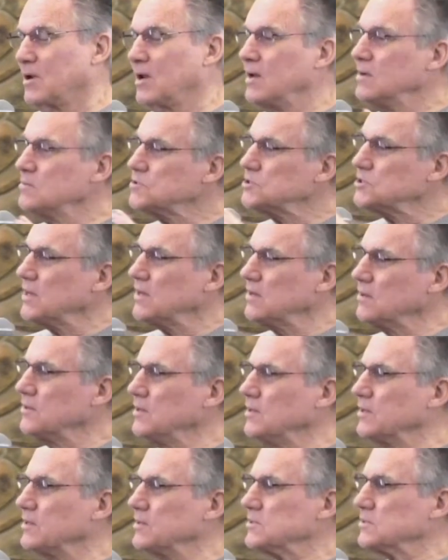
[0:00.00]
But I am
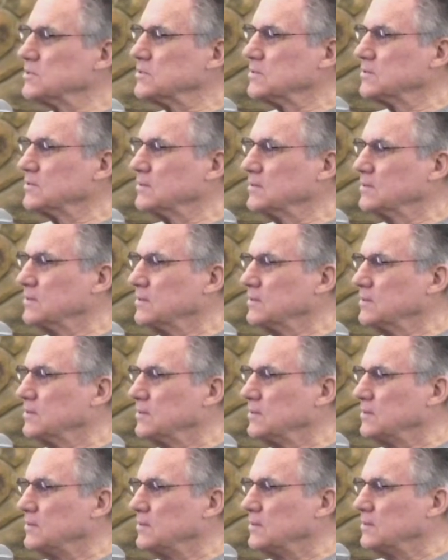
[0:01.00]
saying this
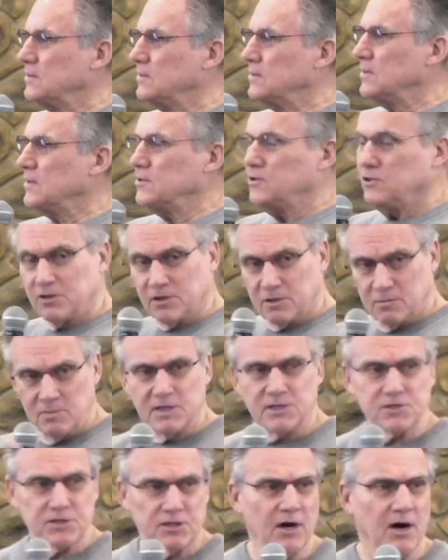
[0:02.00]
that you
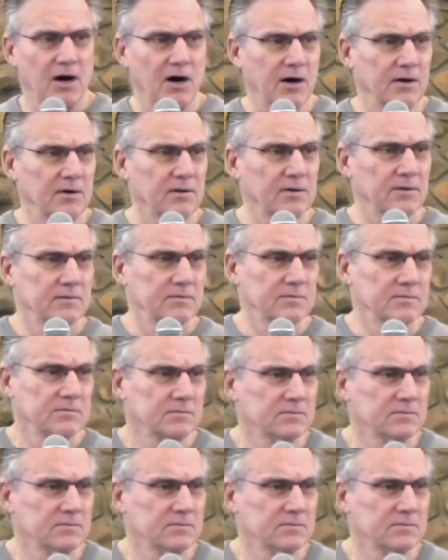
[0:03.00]
can miss God